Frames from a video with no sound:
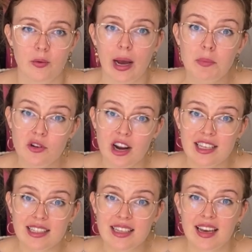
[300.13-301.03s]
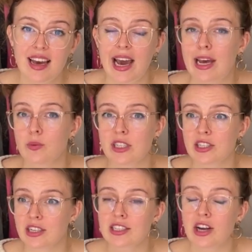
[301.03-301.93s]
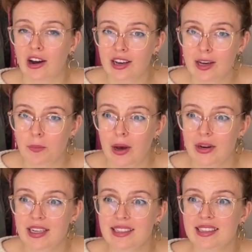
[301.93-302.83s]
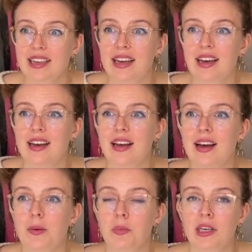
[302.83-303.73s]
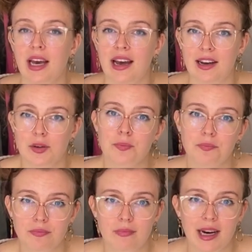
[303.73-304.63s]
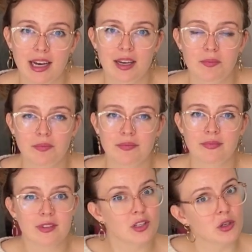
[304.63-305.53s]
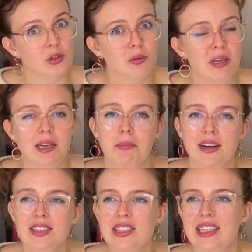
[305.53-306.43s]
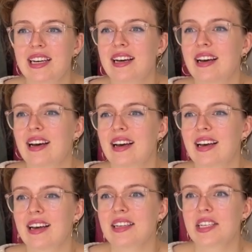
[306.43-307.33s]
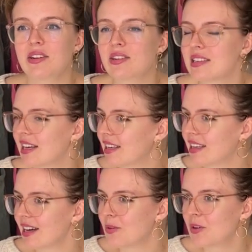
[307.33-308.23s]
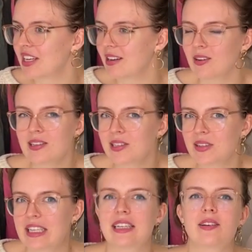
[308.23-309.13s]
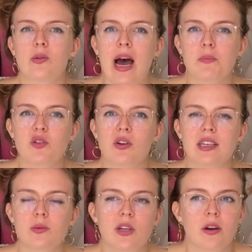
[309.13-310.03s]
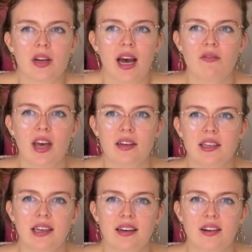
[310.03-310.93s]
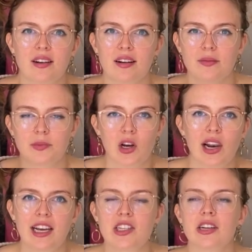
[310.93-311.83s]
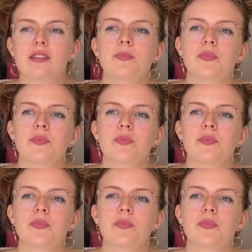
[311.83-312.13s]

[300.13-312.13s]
wrap dress and we started talking about it, me and my soon-to-be boss. And she was like, yeah, we also need a wrap dress. We don't have that in our collection.